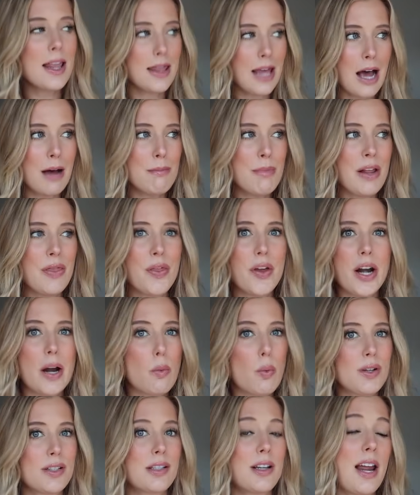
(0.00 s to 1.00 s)
that meant that I
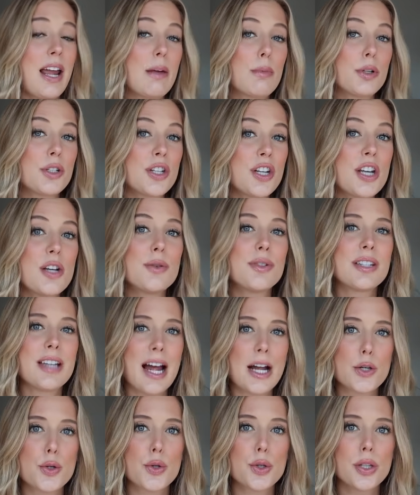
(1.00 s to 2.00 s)
wasn't able to use
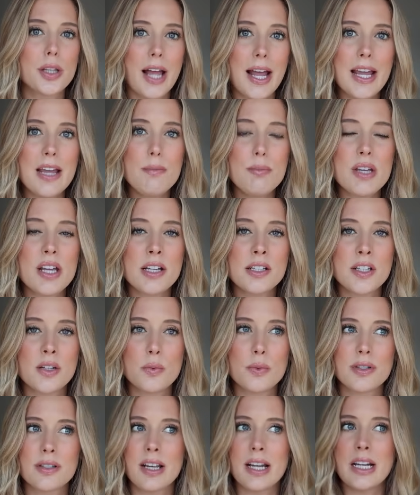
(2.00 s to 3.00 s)
natural light because
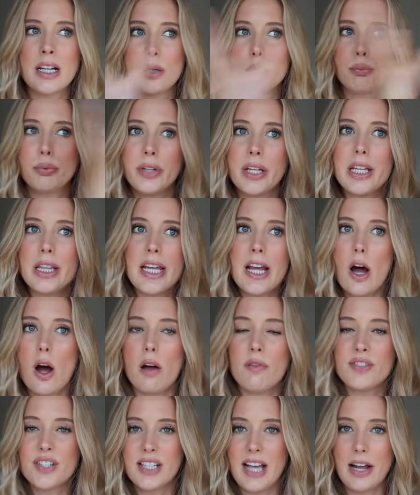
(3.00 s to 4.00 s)
it was like completely
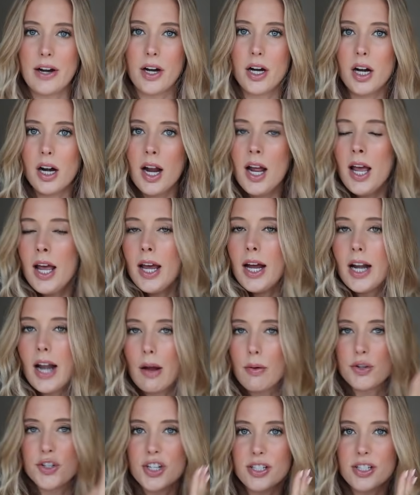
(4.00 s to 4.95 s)
off center, and I would